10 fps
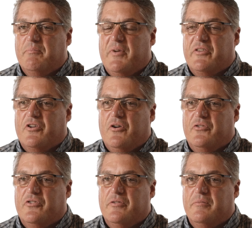best
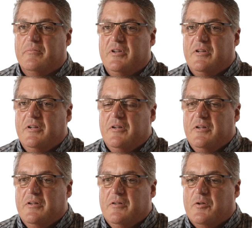coach in
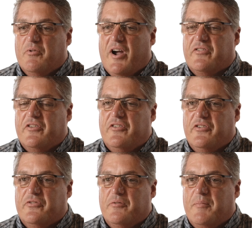Nebraska's
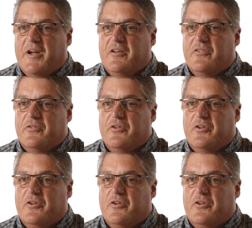history, in my concern,